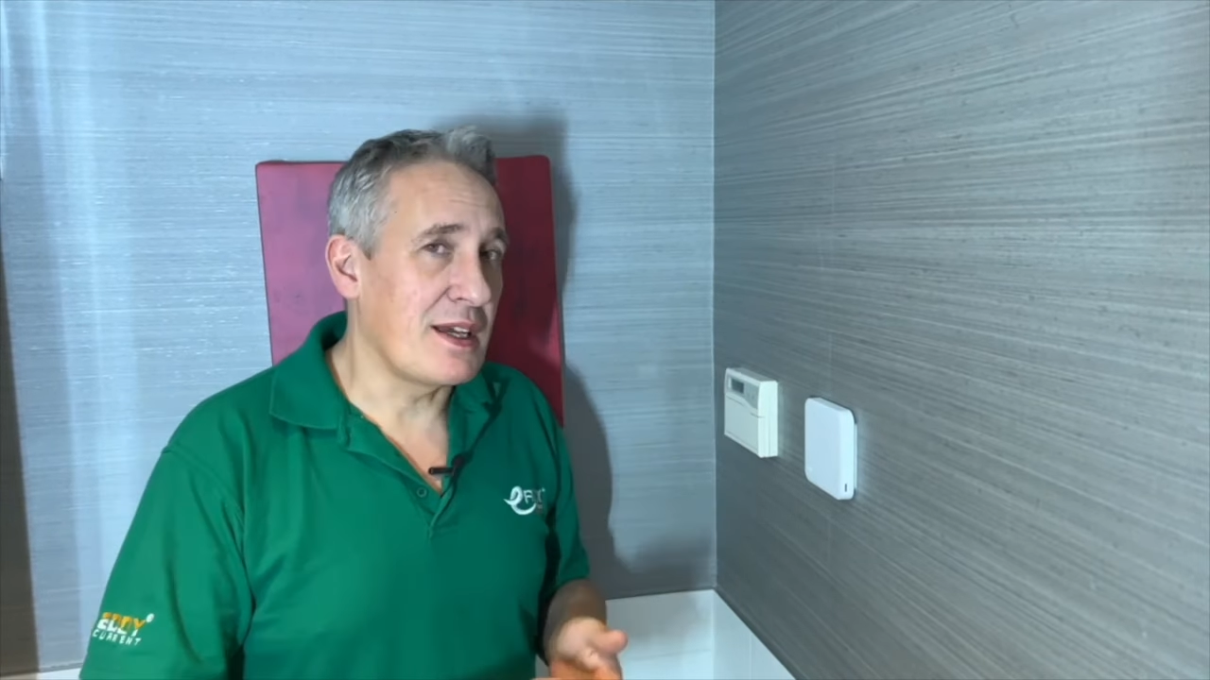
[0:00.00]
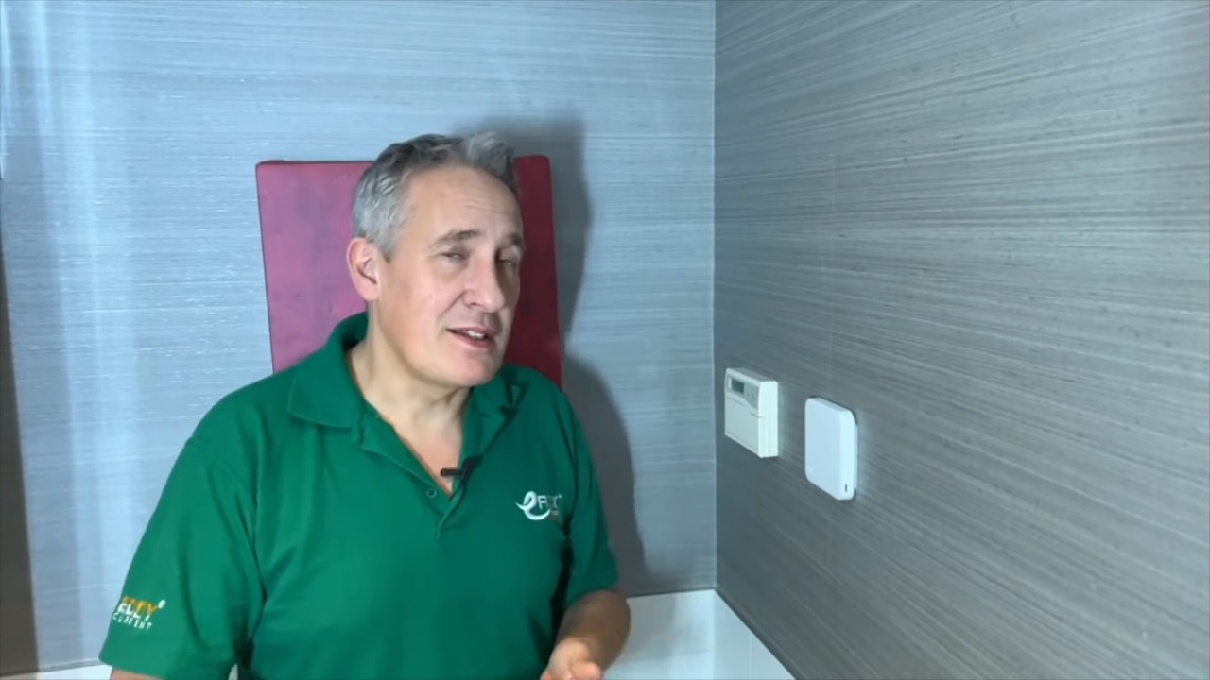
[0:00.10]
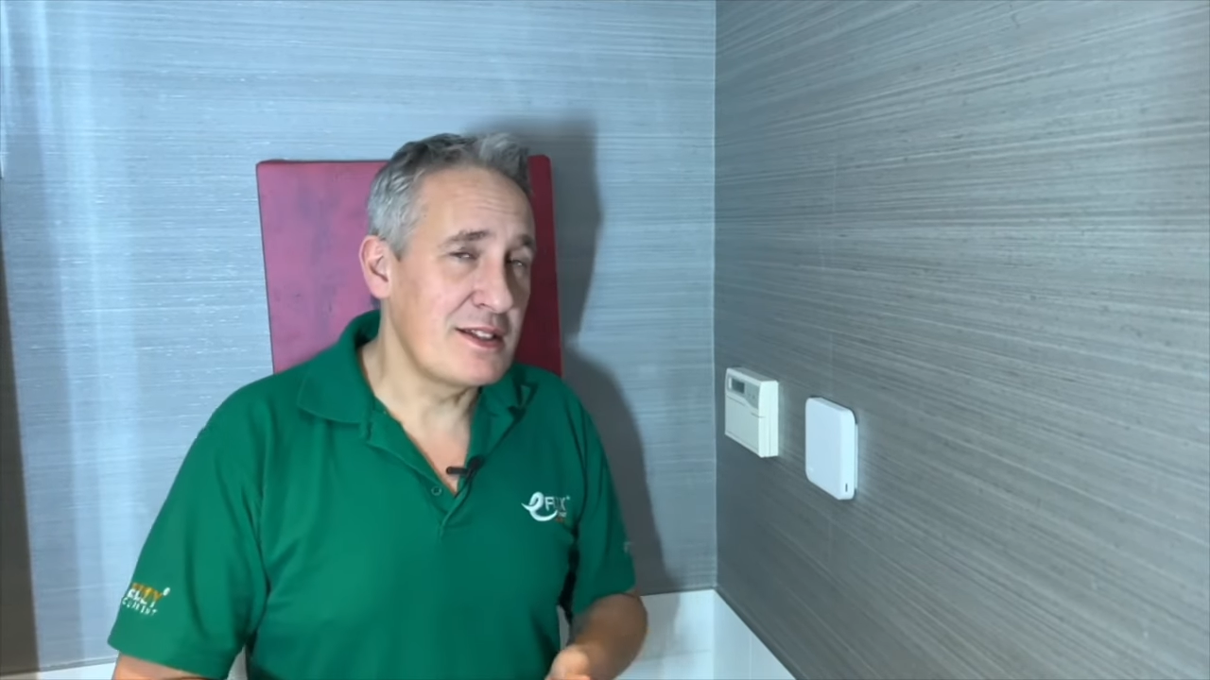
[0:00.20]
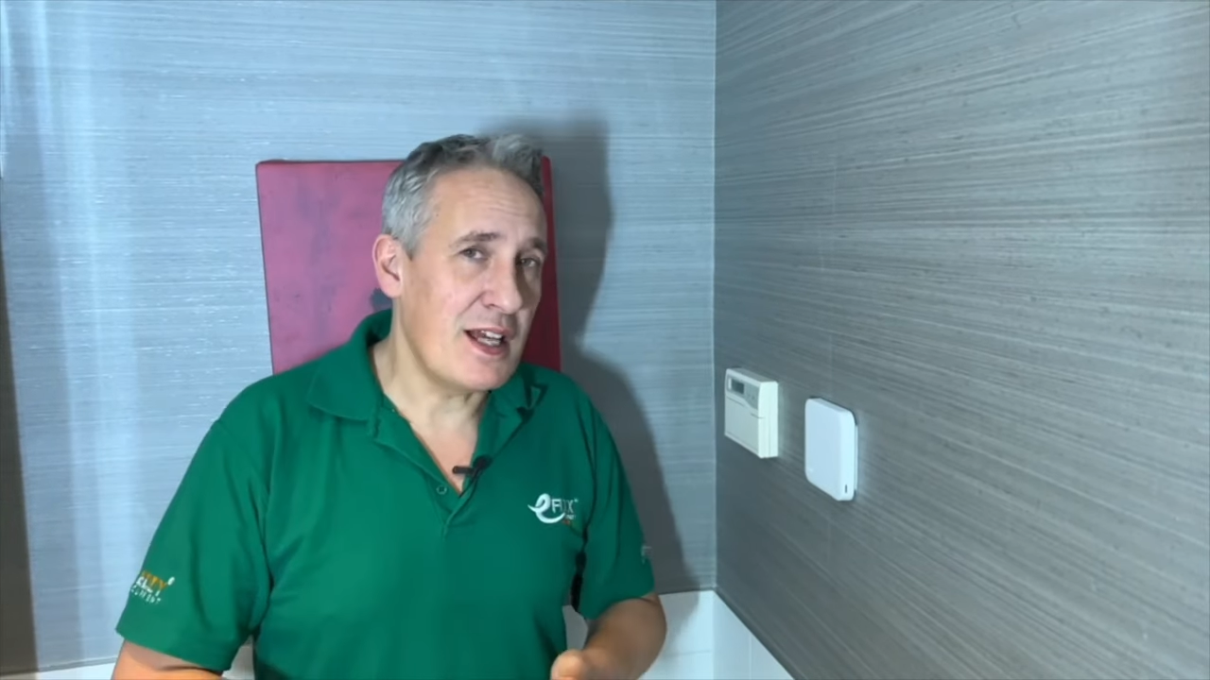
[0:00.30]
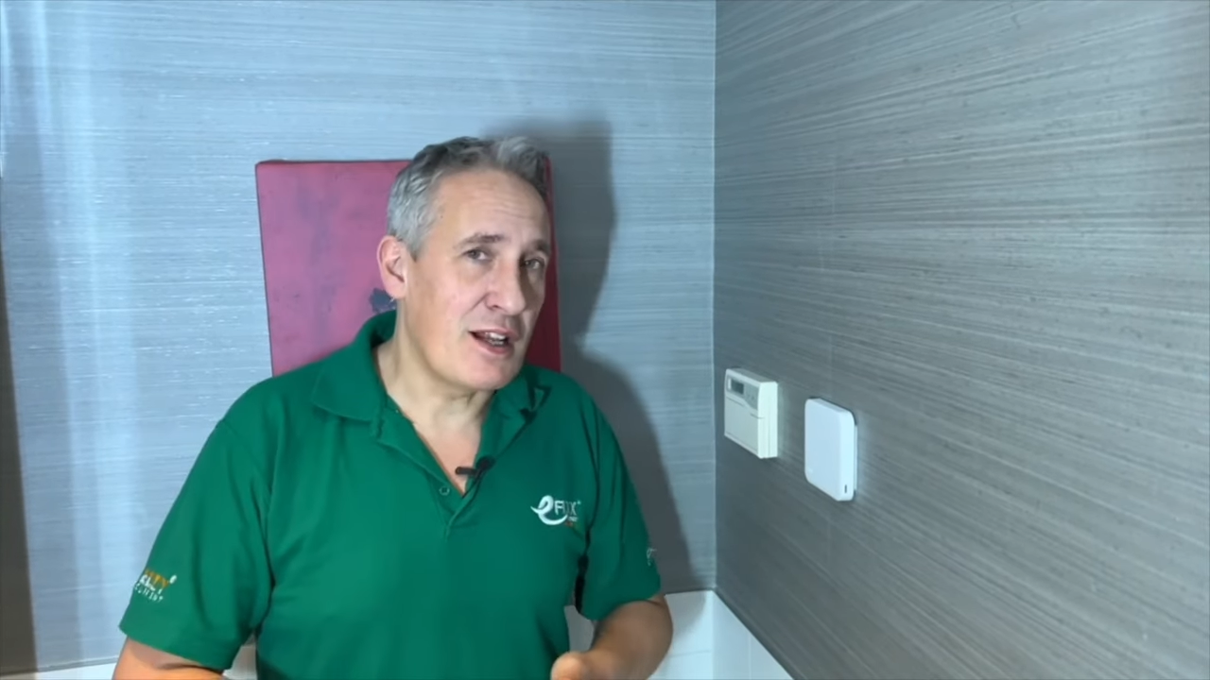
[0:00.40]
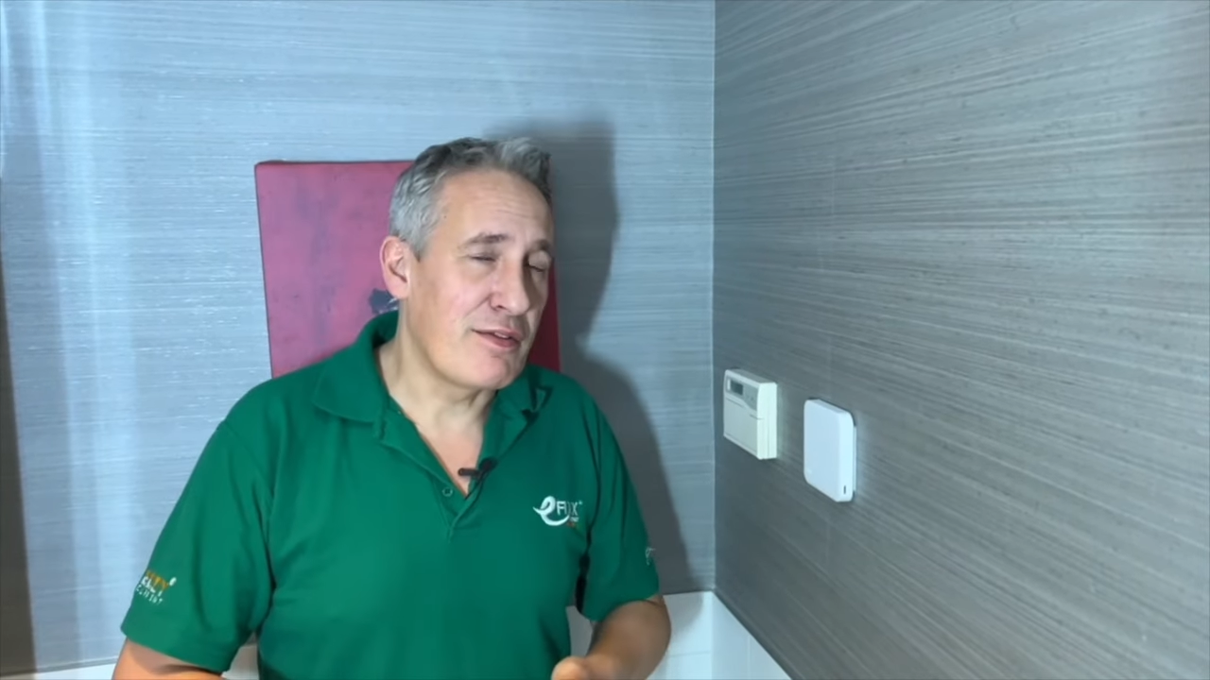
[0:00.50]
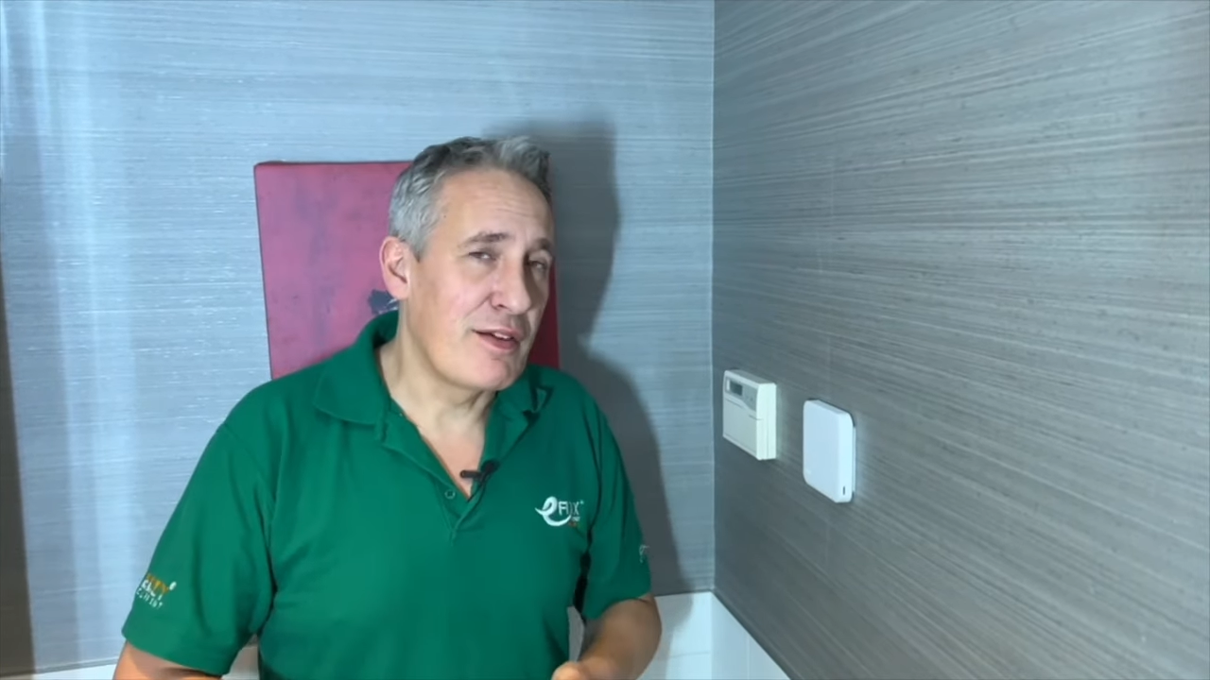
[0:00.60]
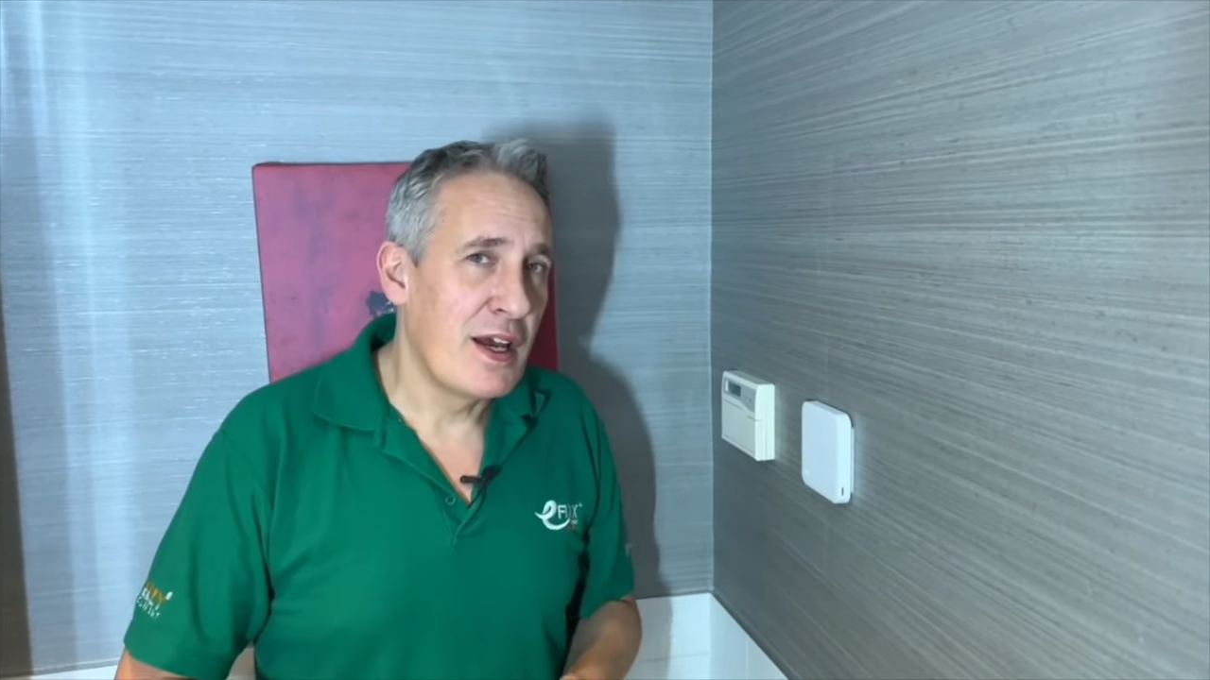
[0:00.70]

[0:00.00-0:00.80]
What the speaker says: itself.